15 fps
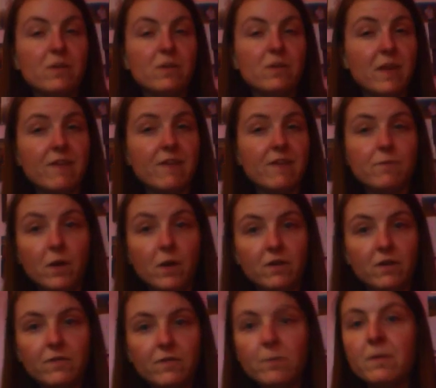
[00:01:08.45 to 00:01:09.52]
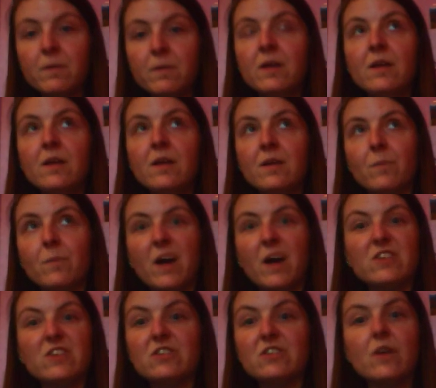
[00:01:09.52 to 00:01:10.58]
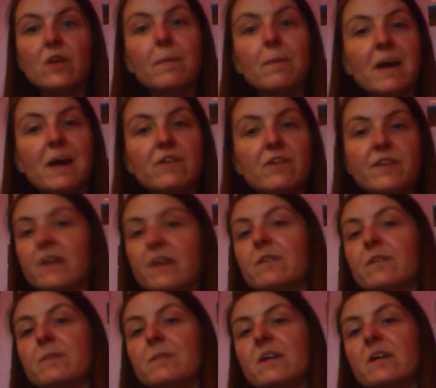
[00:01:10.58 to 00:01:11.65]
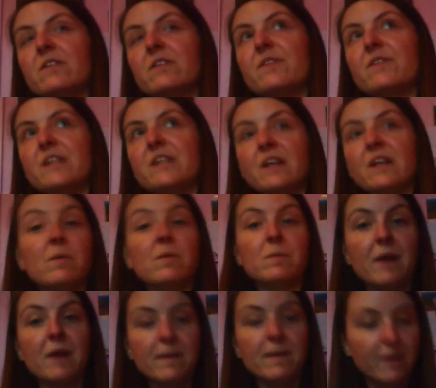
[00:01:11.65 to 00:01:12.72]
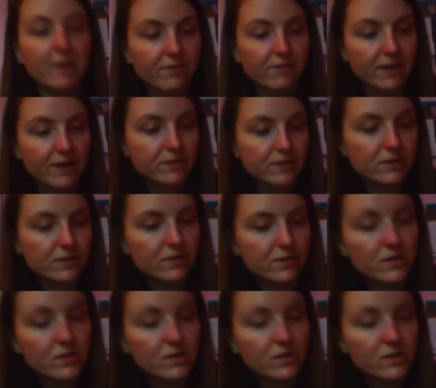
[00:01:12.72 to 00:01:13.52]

I know they have one of them, but I just thought I'd buy it over there because if I didn't I wouldn't buy it in Belfast.